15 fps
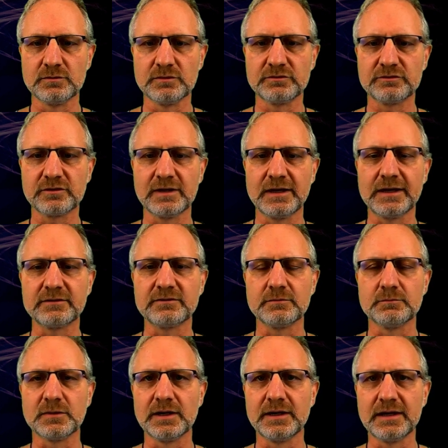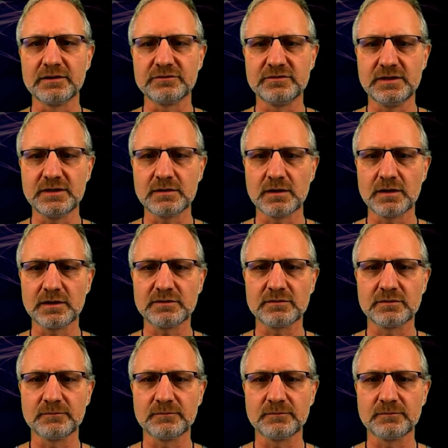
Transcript: select my SD card.